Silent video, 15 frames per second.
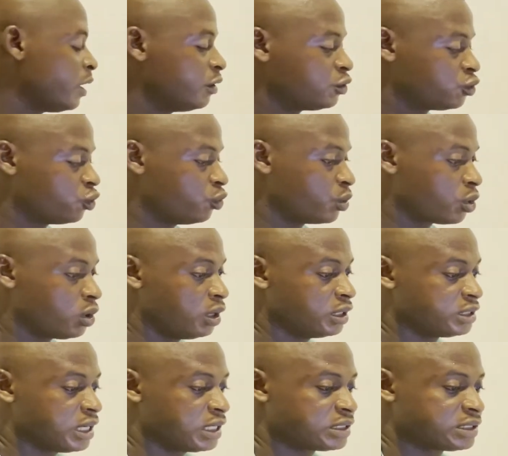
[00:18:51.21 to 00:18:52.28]
So we call
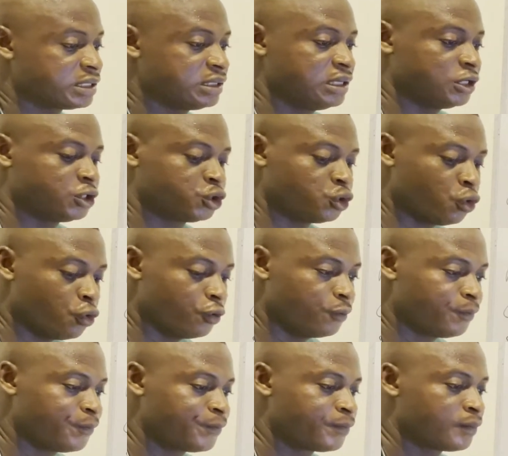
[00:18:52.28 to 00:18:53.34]
it as the show.
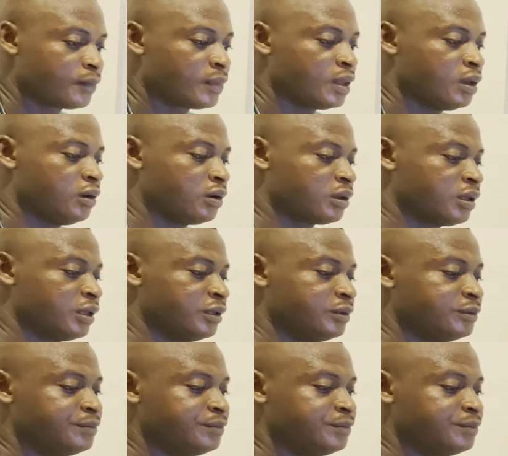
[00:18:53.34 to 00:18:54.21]
Okay.